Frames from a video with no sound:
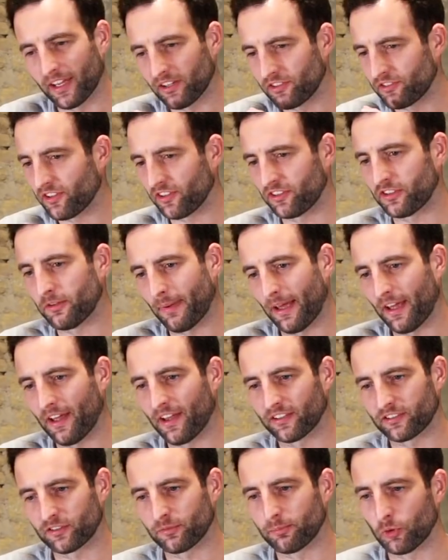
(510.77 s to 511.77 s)
It's just about
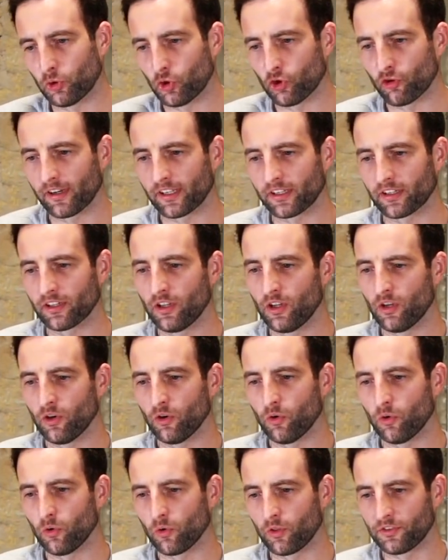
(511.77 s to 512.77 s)
exploring
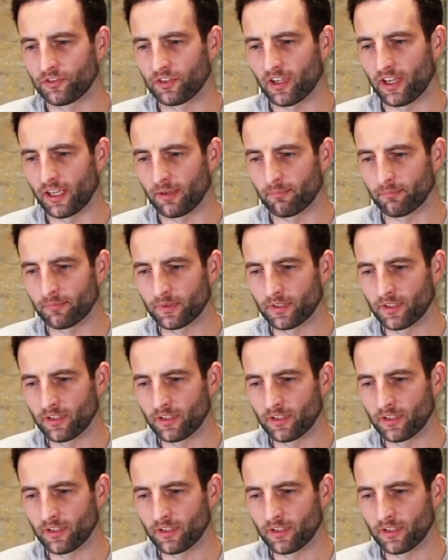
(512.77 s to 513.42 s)
all the time.